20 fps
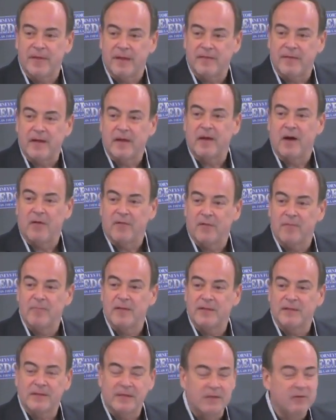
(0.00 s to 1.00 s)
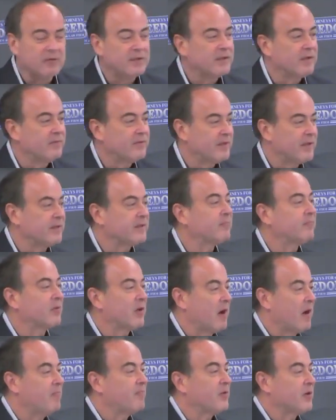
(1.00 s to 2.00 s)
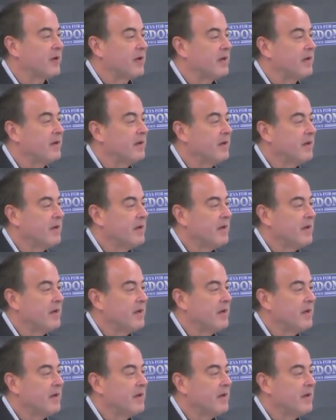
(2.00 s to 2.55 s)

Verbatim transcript: that the government's use of this property